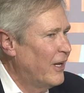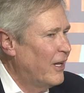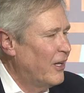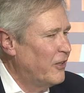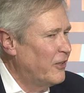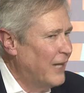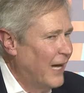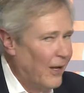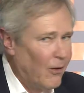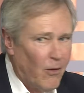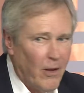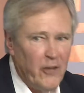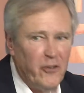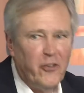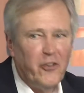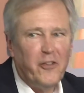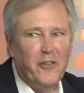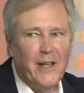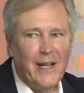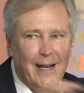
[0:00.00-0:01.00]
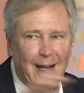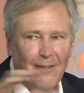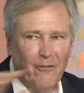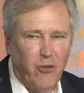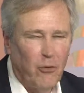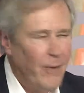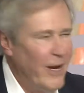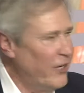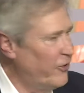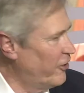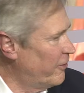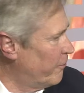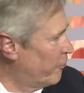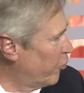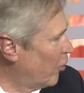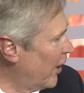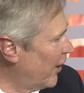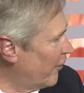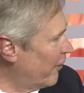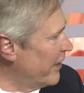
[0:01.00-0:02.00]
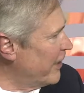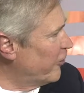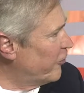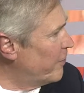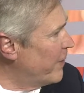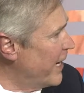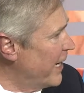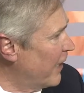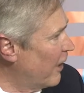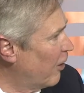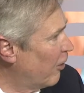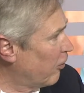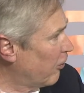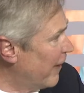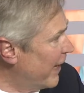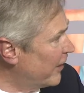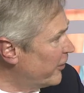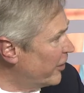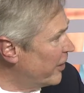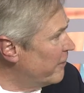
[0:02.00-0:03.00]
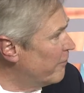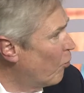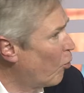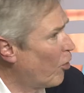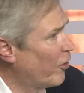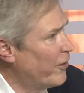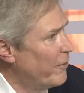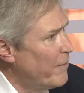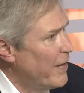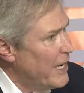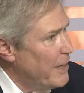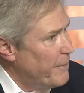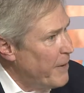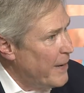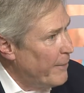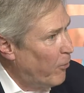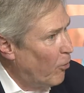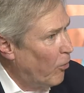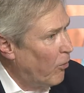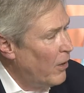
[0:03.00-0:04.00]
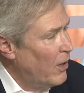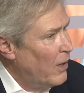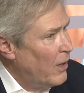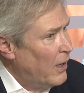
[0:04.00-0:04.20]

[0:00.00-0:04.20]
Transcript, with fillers: knowledge that information broadly is being collected more than many people